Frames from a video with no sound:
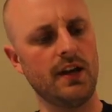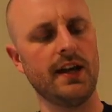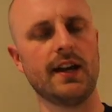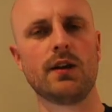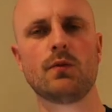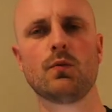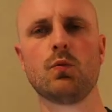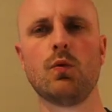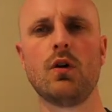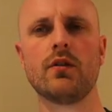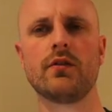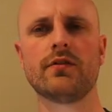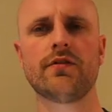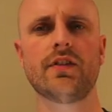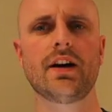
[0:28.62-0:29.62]
in
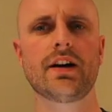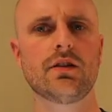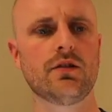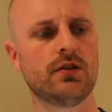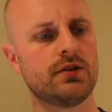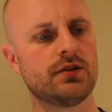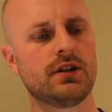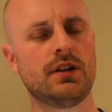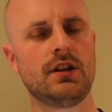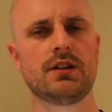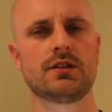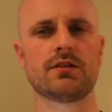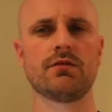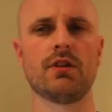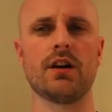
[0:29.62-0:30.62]
one fire hood.
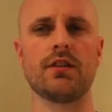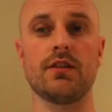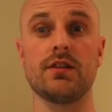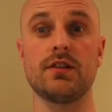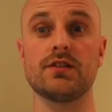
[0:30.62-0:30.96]
So rather